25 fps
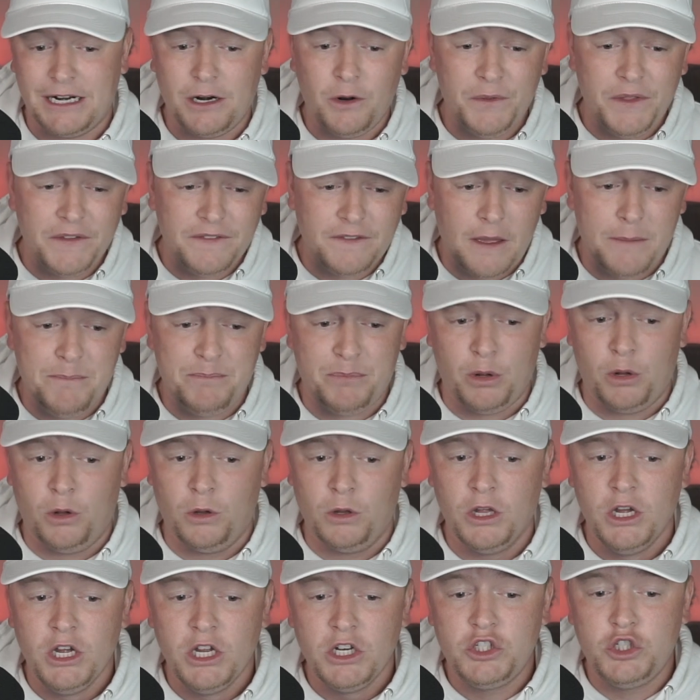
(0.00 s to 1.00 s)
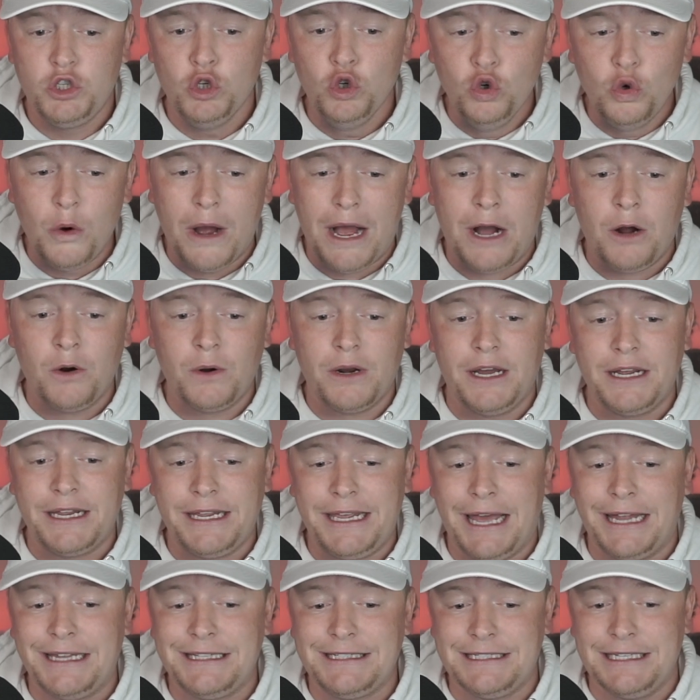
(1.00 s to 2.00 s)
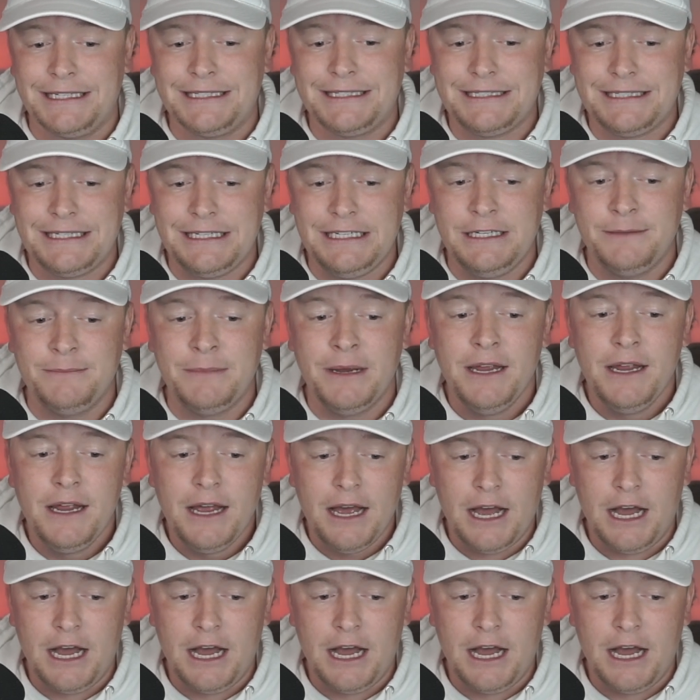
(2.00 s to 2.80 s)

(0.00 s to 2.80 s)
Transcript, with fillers: I don't think they pull 2 out against this team.